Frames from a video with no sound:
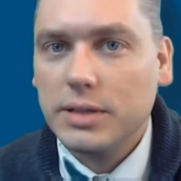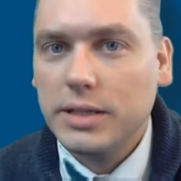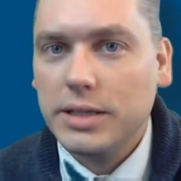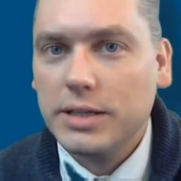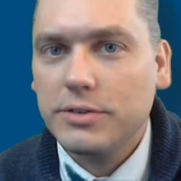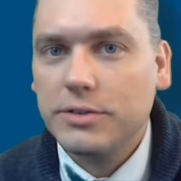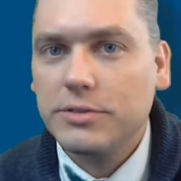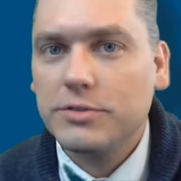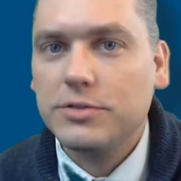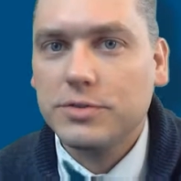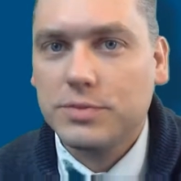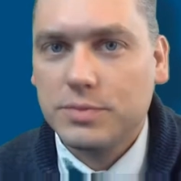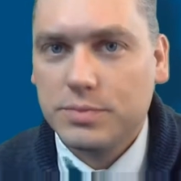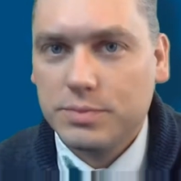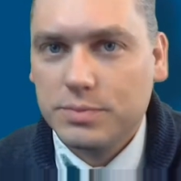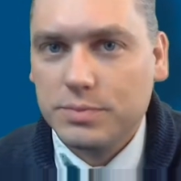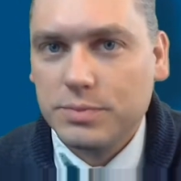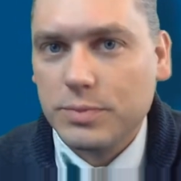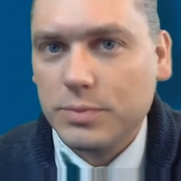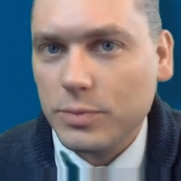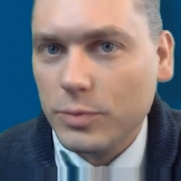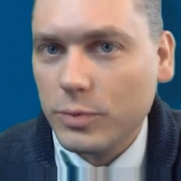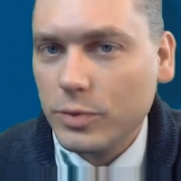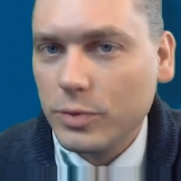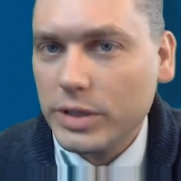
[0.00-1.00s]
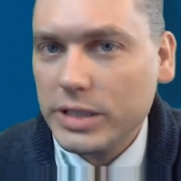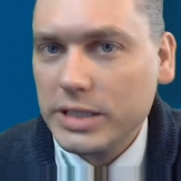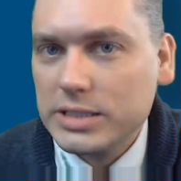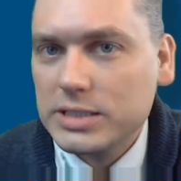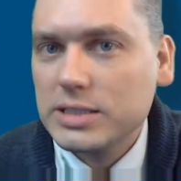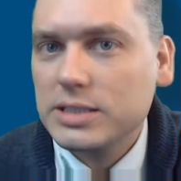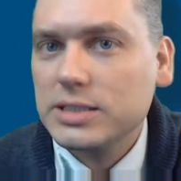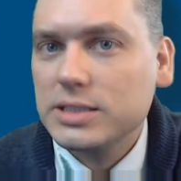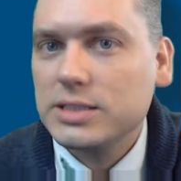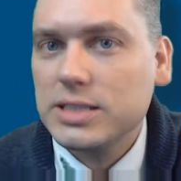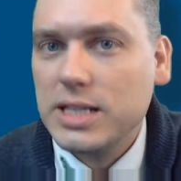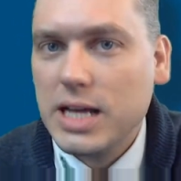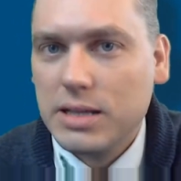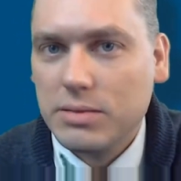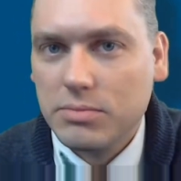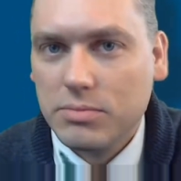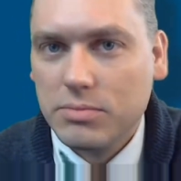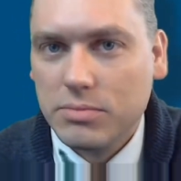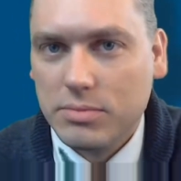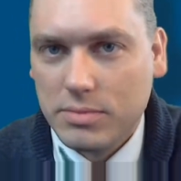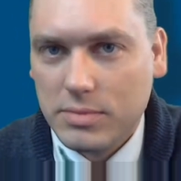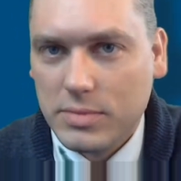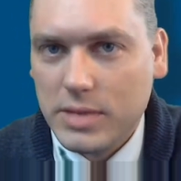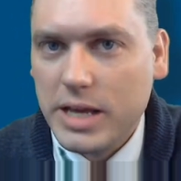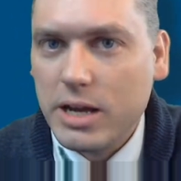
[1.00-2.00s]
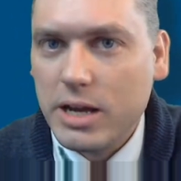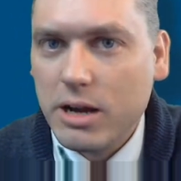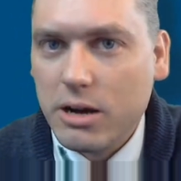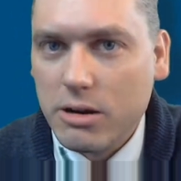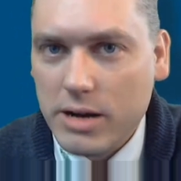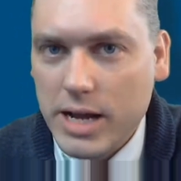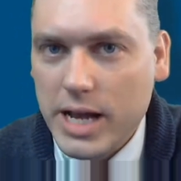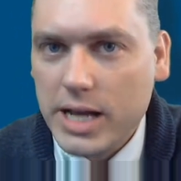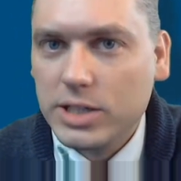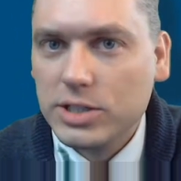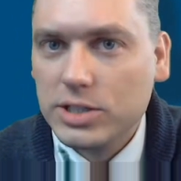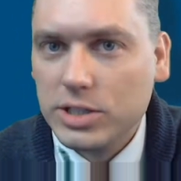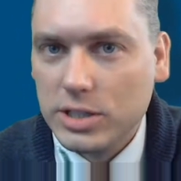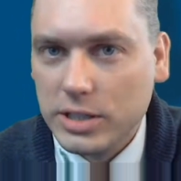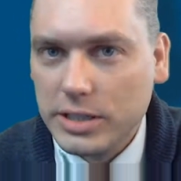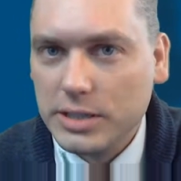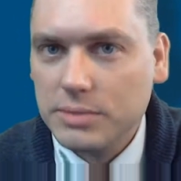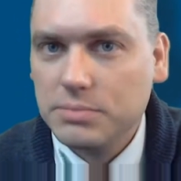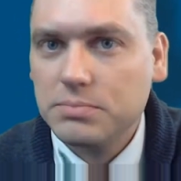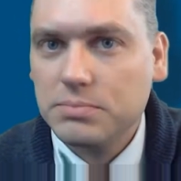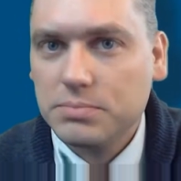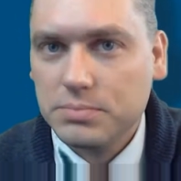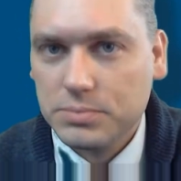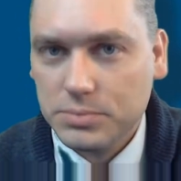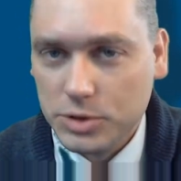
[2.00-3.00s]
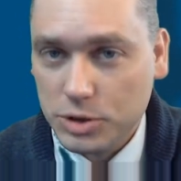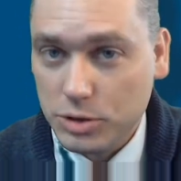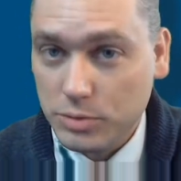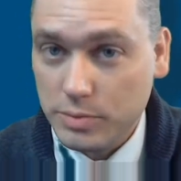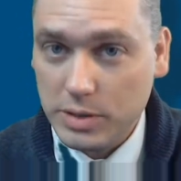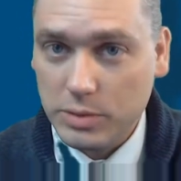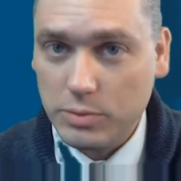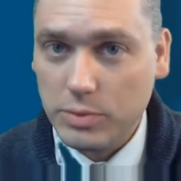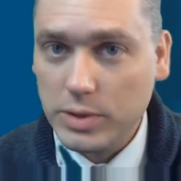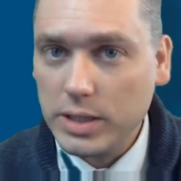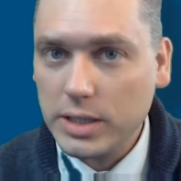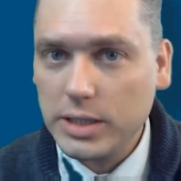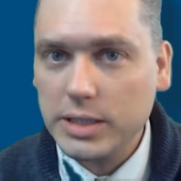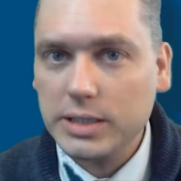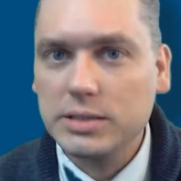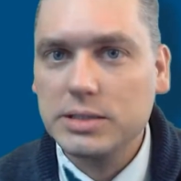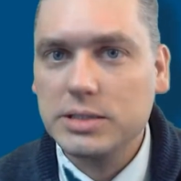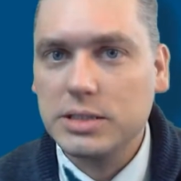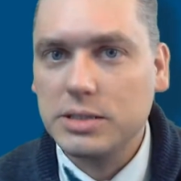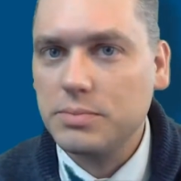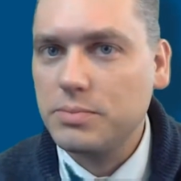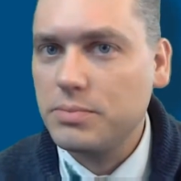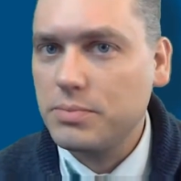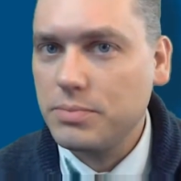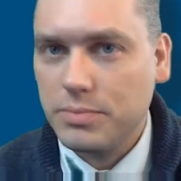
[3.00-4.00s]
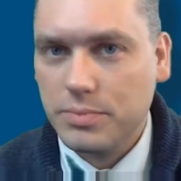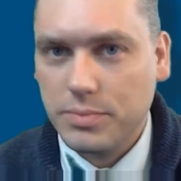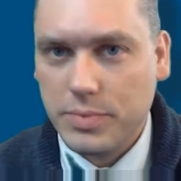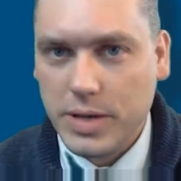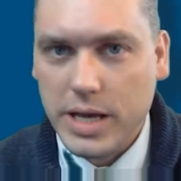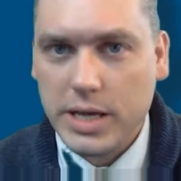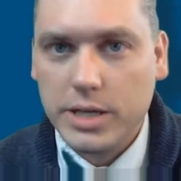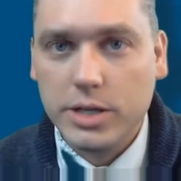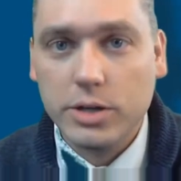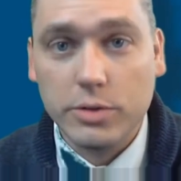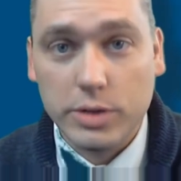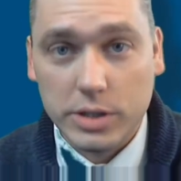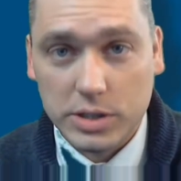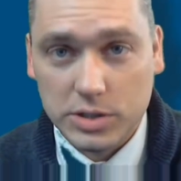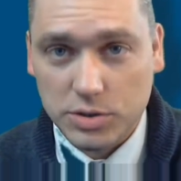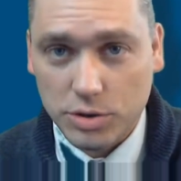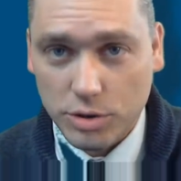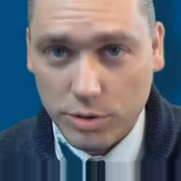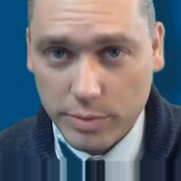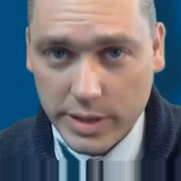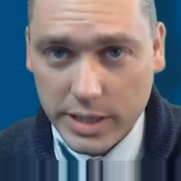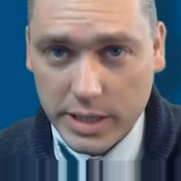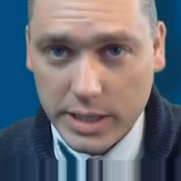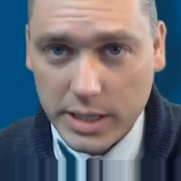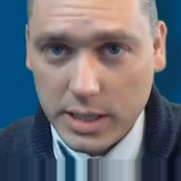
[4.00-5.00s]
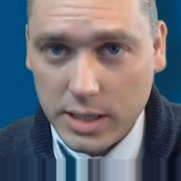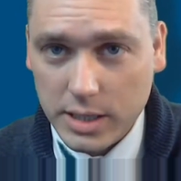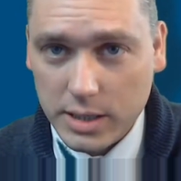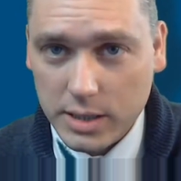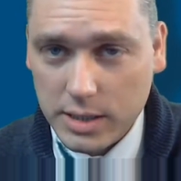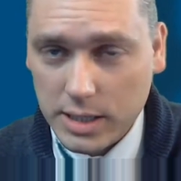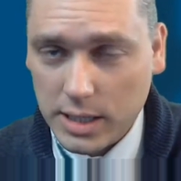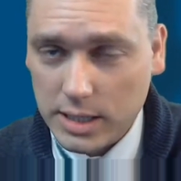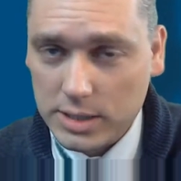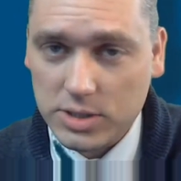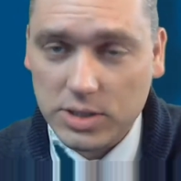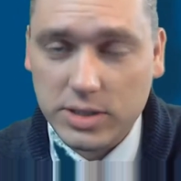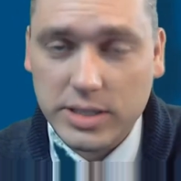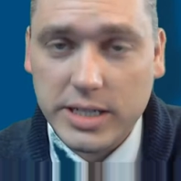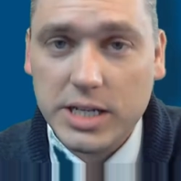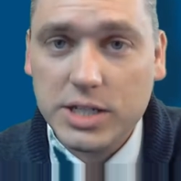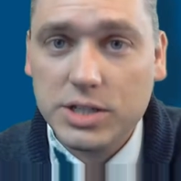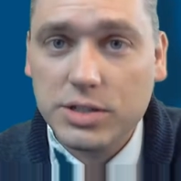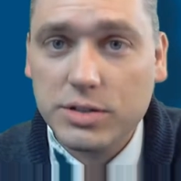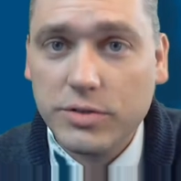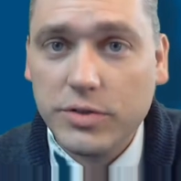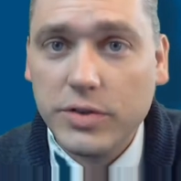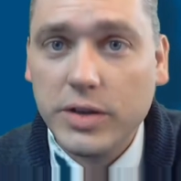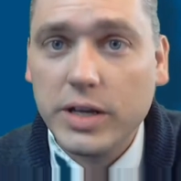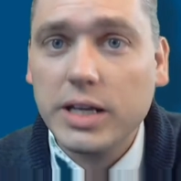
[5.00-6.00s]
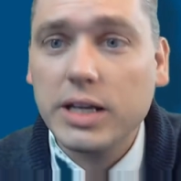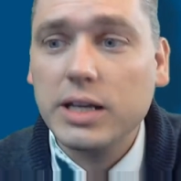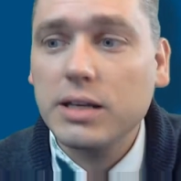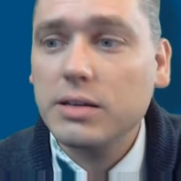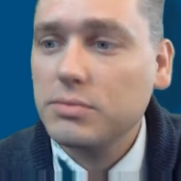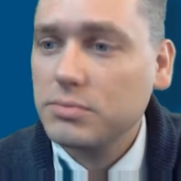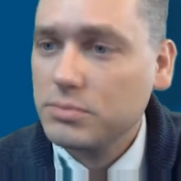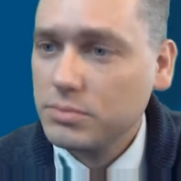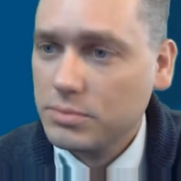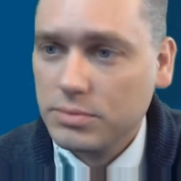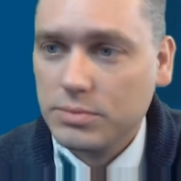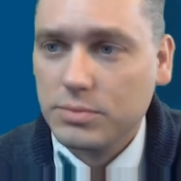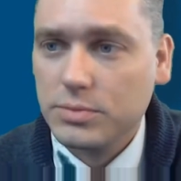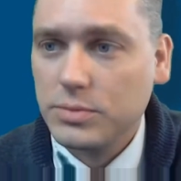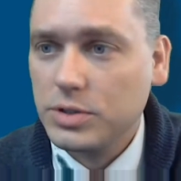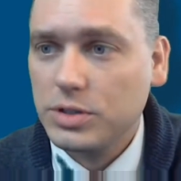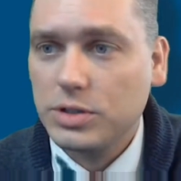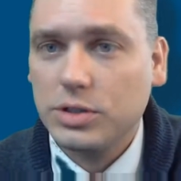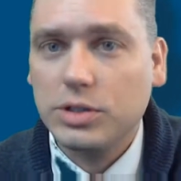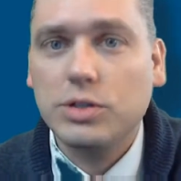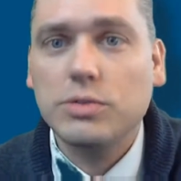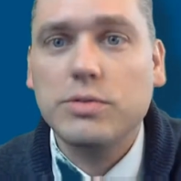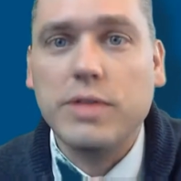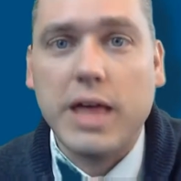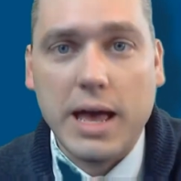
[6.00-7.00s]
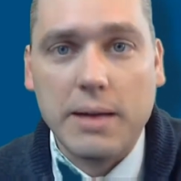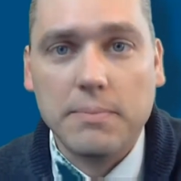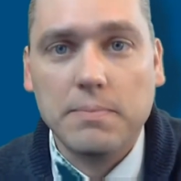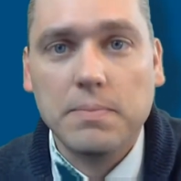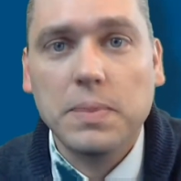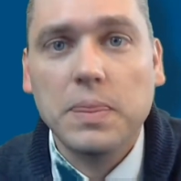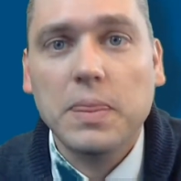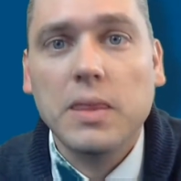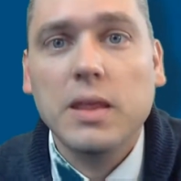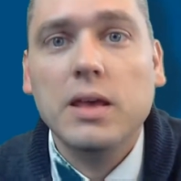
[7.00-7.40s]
give reasons that they are actually should be willing to pay your exorbitant consultation fee, do that.